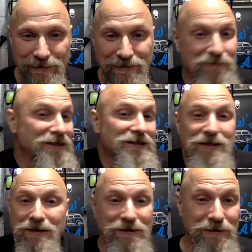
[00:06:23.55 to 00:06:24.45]
so we
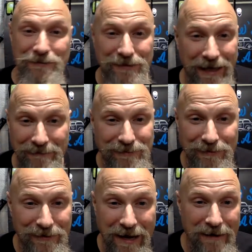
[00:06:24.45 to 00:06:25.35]
stuck 2 stamps
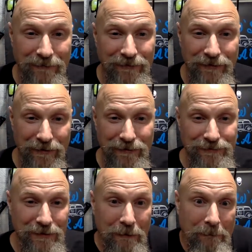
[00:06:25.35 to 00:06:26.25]
on that one too.
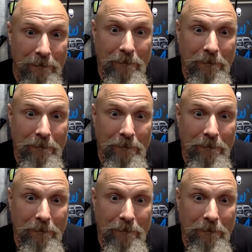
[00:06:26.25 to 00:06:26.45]
So